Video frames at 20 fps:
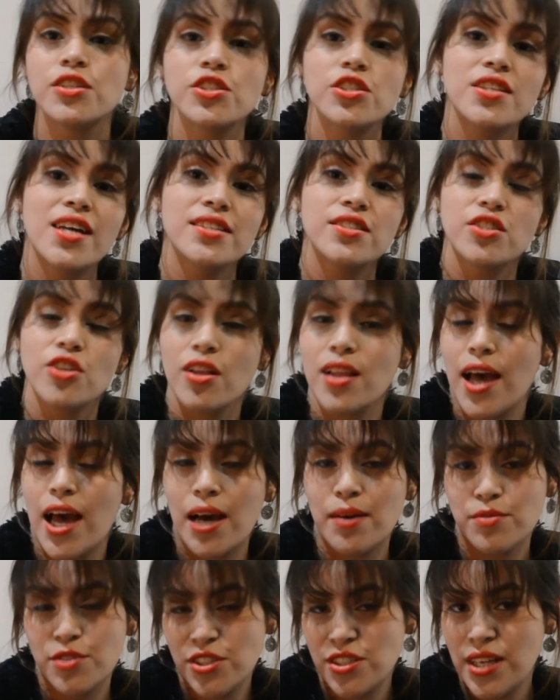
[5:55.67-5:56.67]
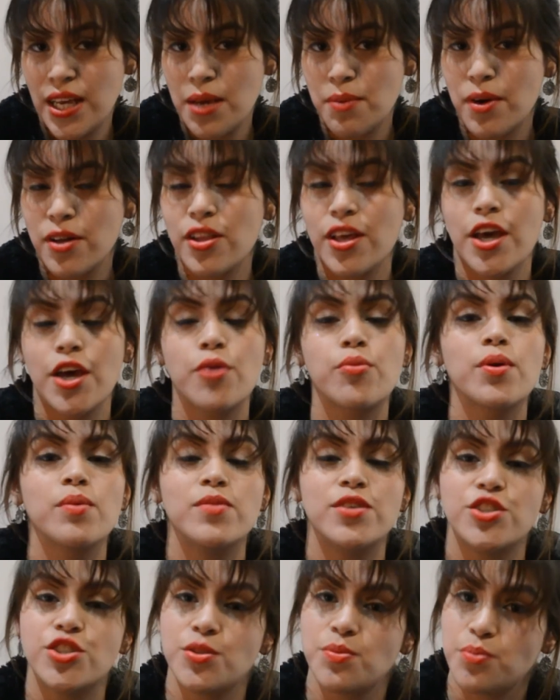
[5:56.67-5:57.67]
So that's all I have to say about the hair
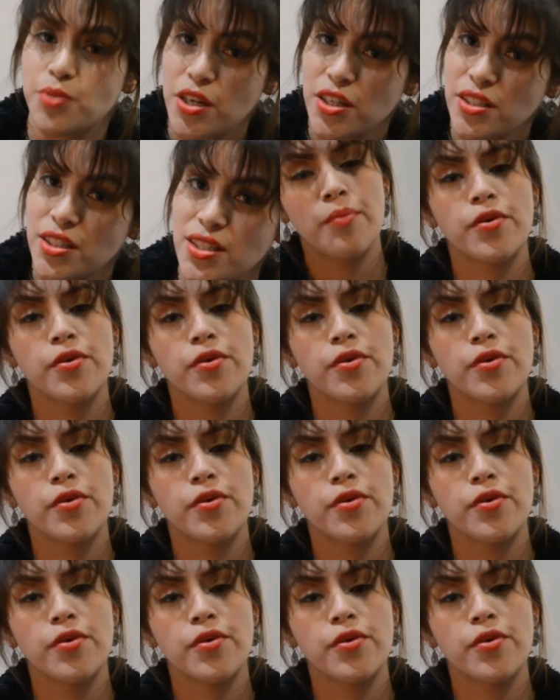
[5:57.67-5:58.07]
revision process.